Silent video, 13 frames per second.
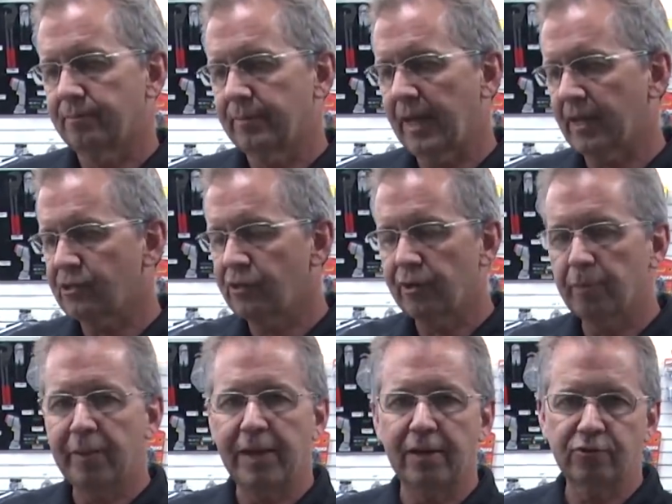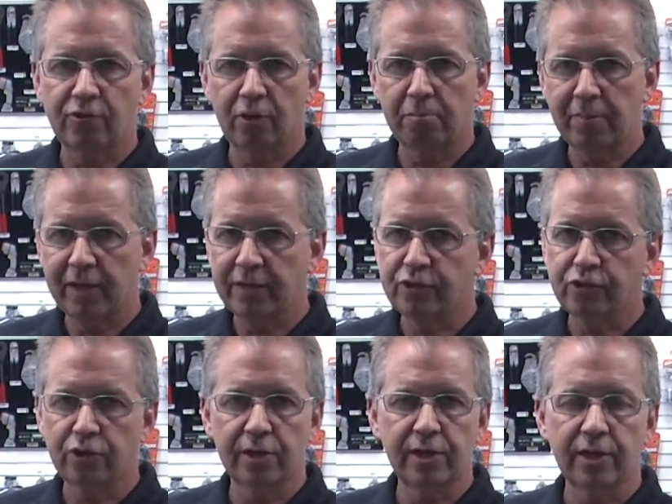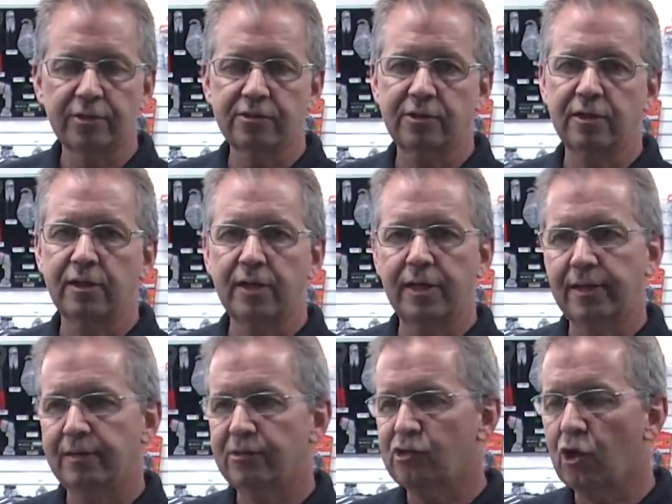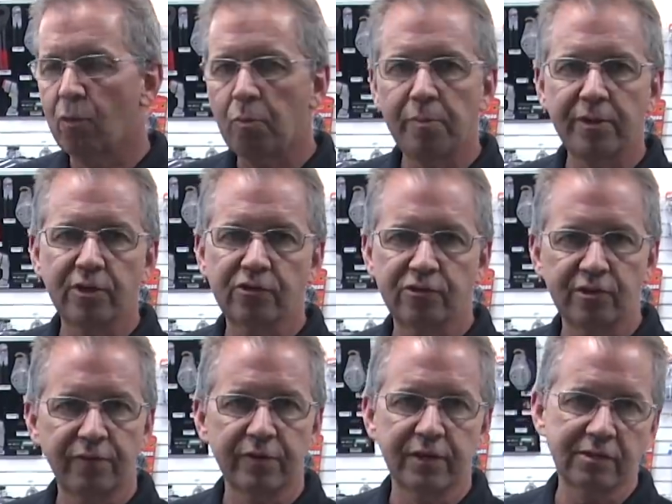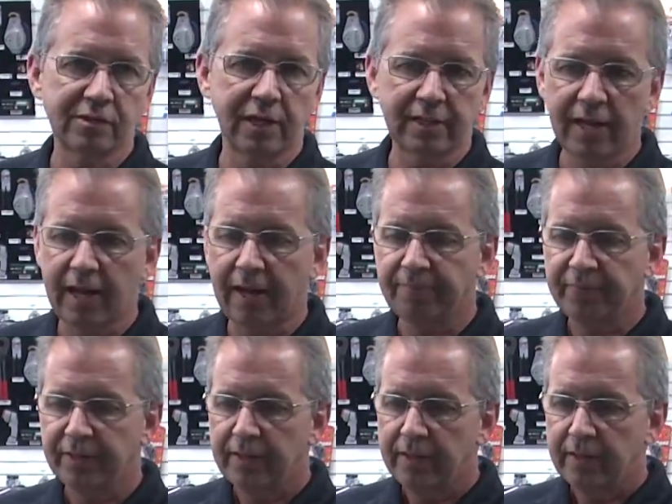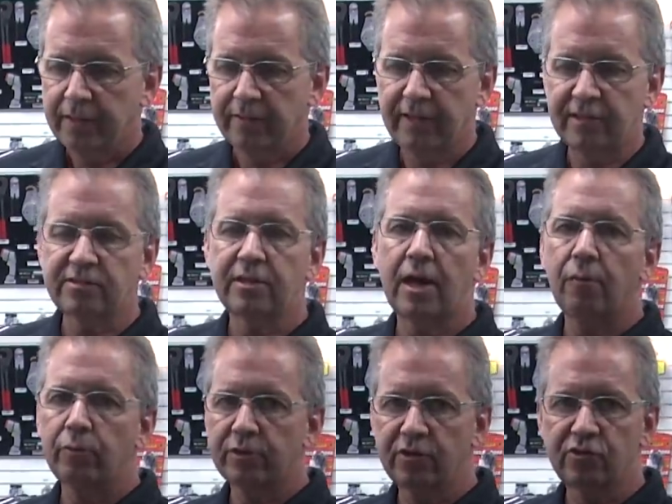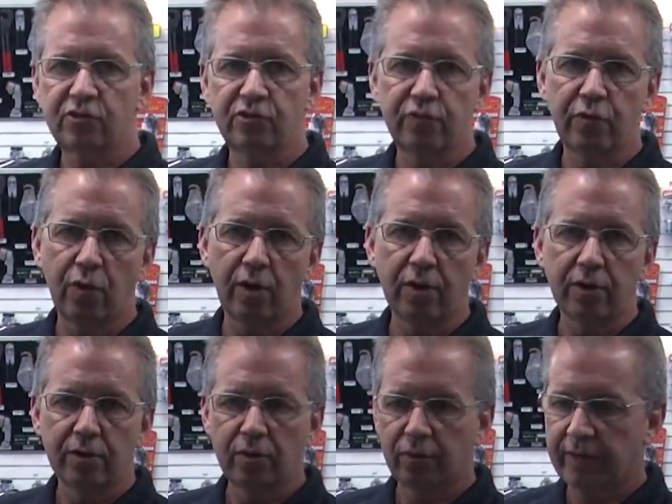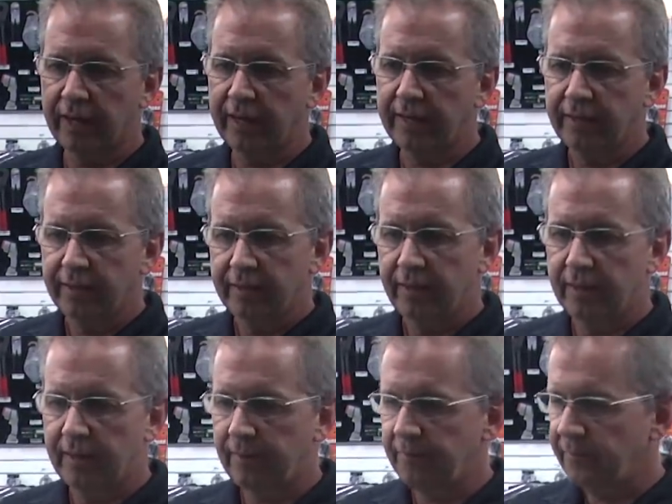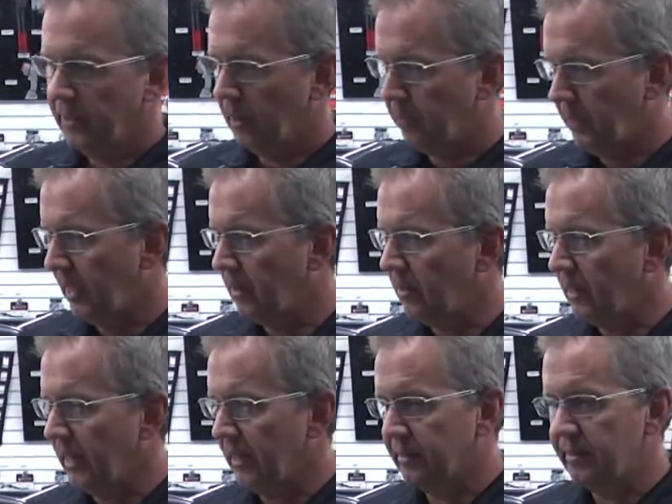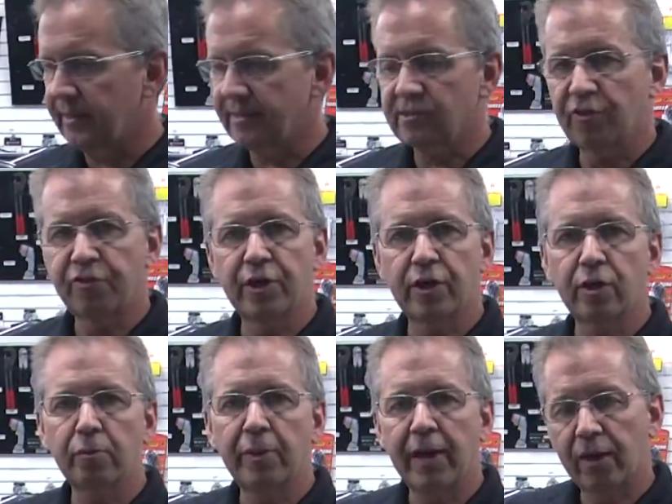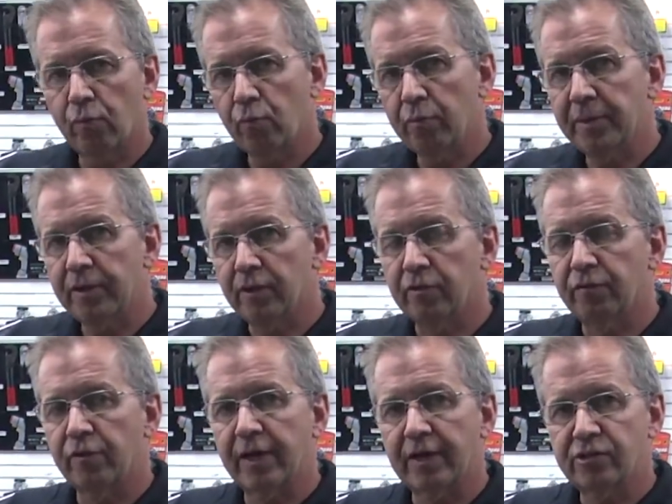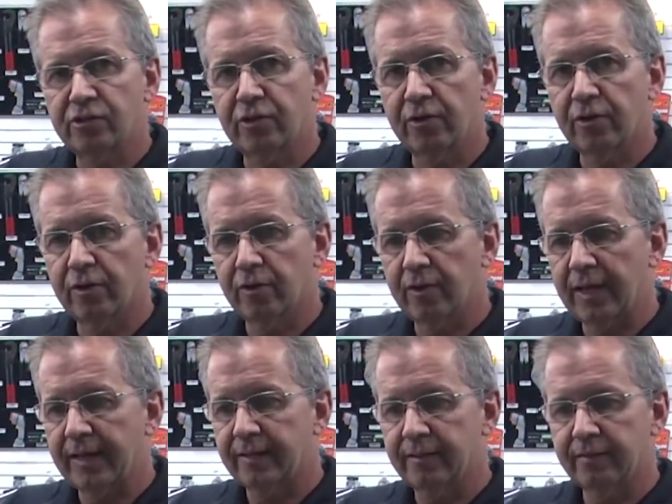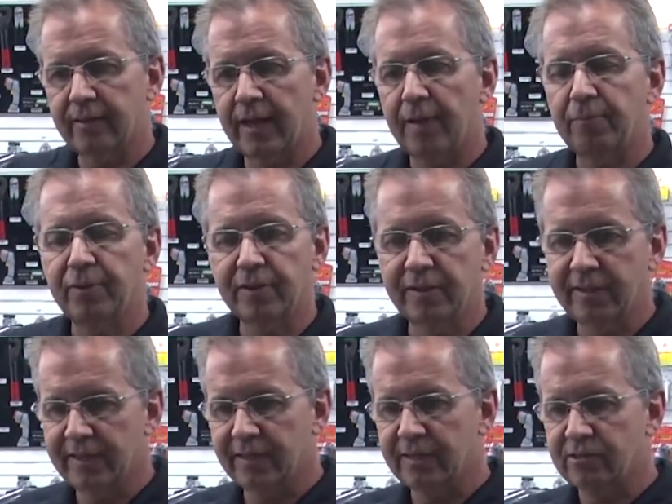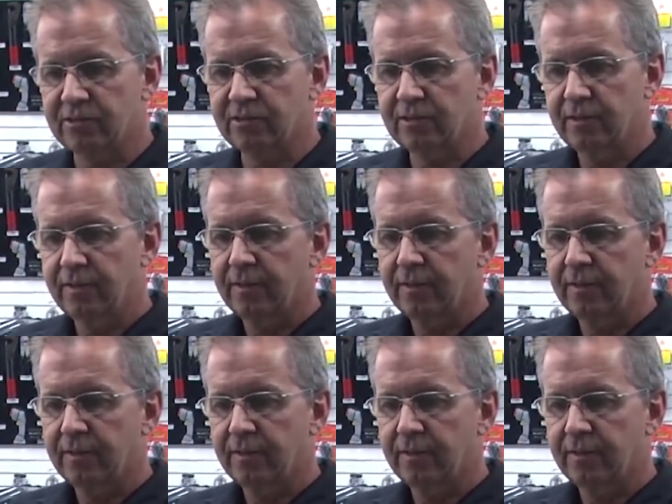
exterior panels on mud trucks and snowmobiles, different things like that. That's not what this is for, okay? A panel like this, a thicker panel would be good for an exterior like that, but this